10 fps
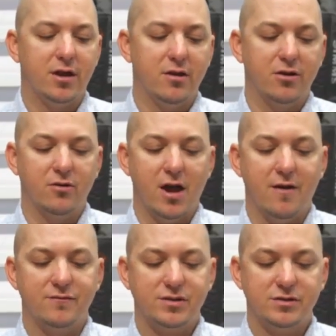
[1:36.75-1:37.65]
Here you'll
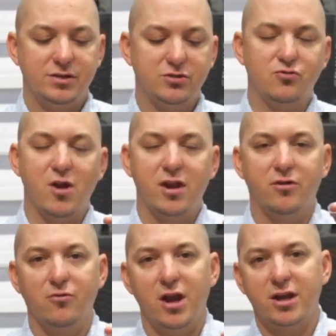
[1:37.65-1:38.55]
have
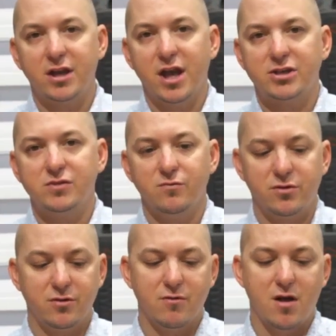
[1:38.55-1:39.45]
great connection
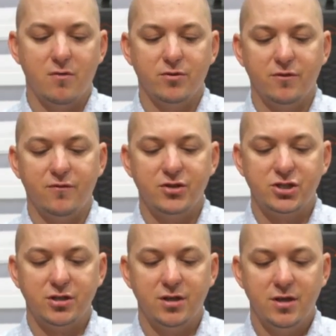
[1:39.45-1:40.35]
with your rod when you're
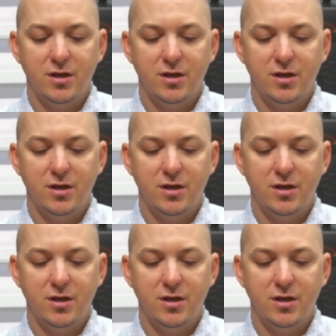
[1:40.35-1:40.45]
fishing.